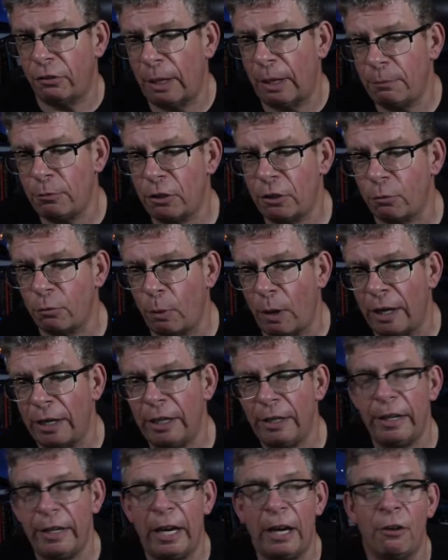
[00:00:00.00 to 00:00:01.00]
I'm just
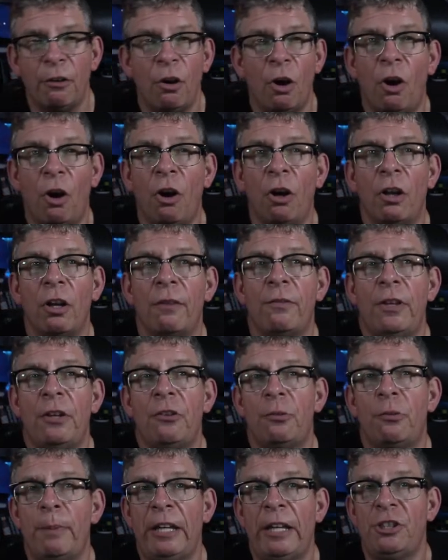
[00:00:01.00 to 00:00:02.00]
winding down, all of
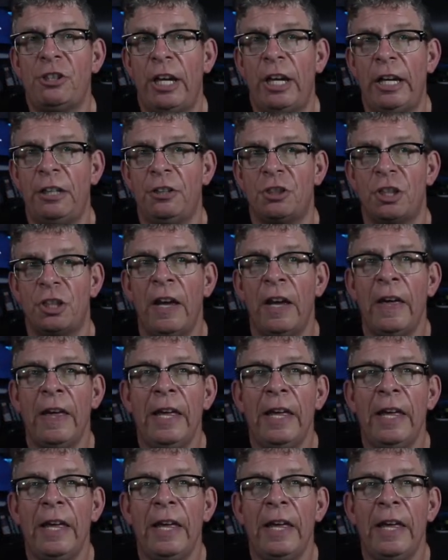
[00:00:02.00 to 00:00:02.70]
this may change.